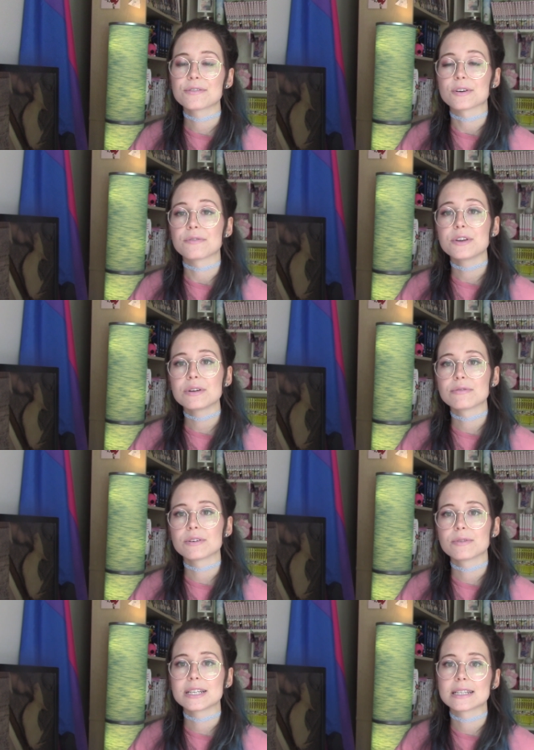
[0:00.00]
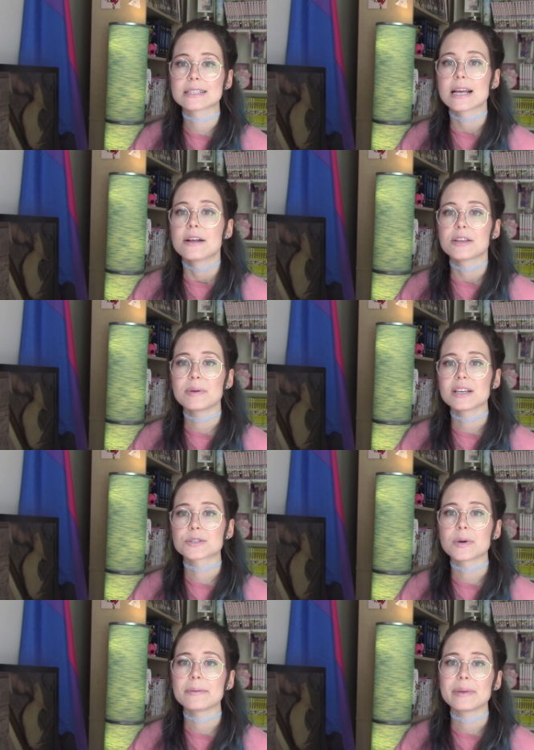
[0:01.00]
For a few different reasons, the biggest
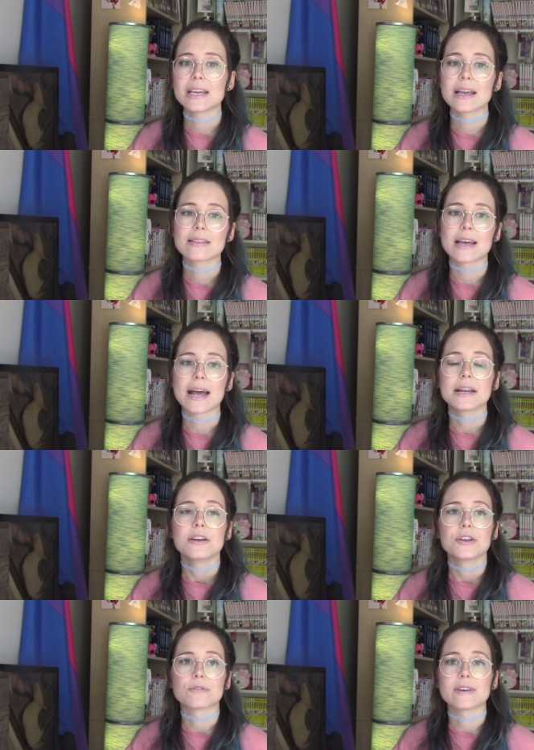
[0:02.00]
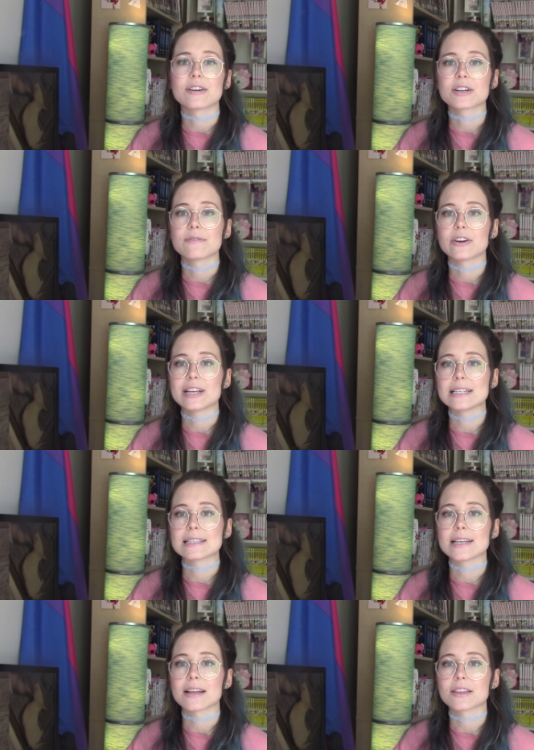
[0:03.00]
one being that your ferret can very
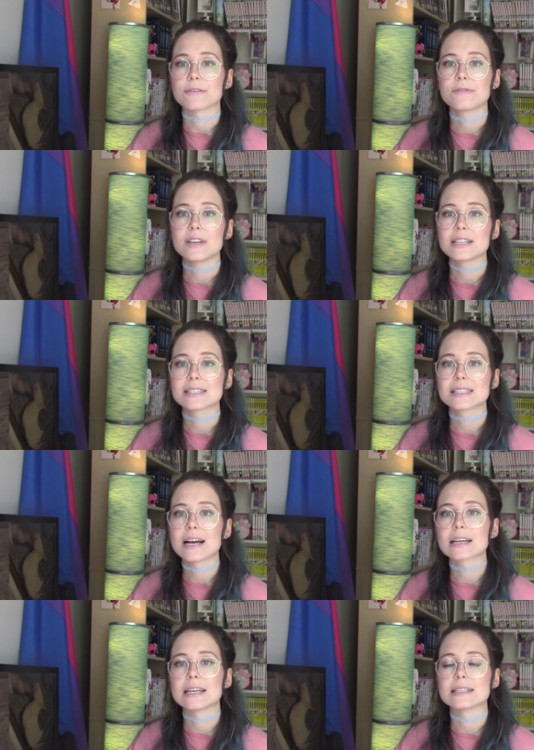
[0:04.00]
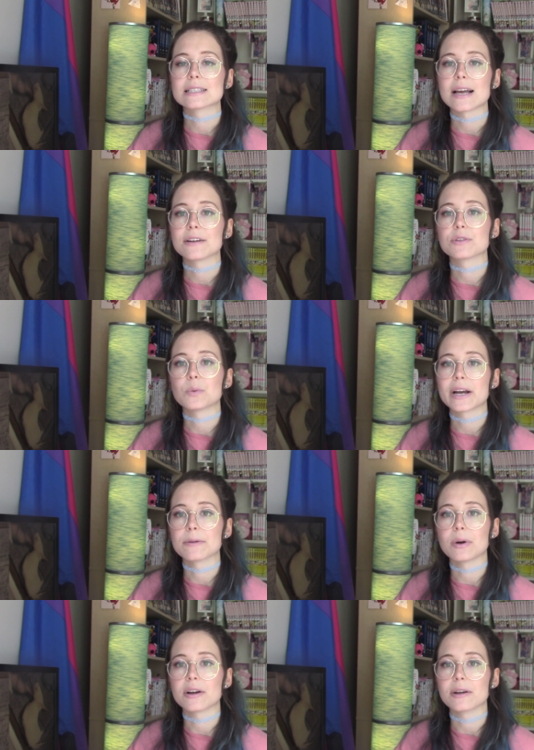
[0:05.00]
easily get their feet stuck inside of the wire
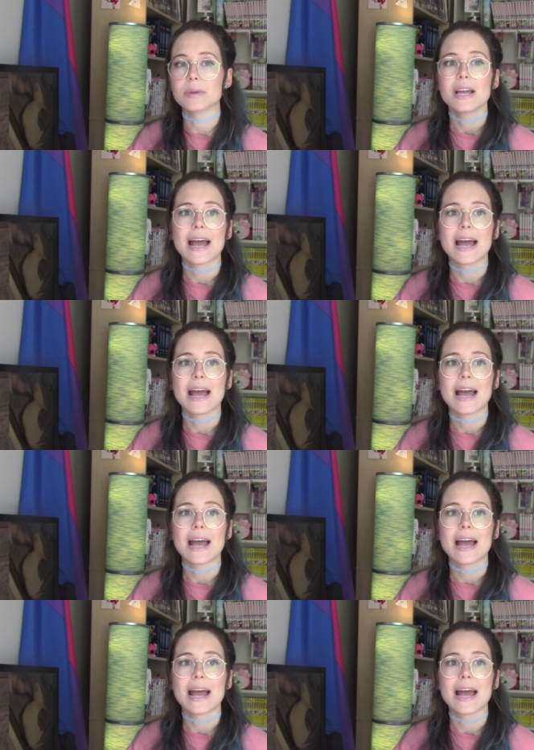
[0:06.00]
bottom,